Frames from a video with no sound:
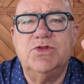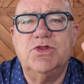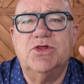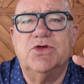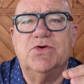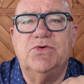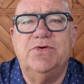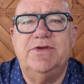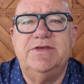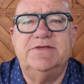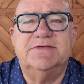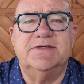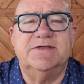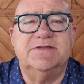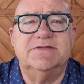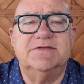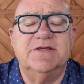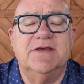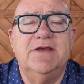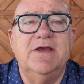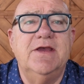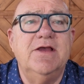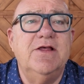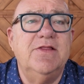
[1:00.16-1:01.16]

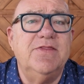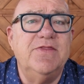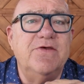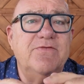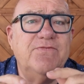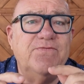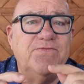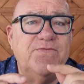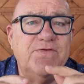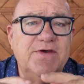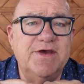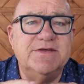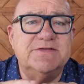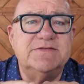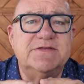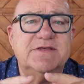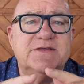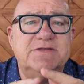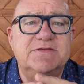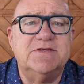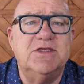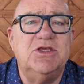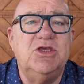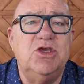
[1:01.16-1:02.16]
choices. The
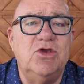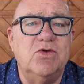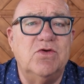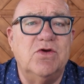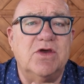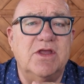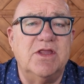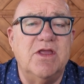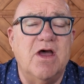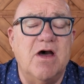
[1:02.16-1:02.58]
first is that you can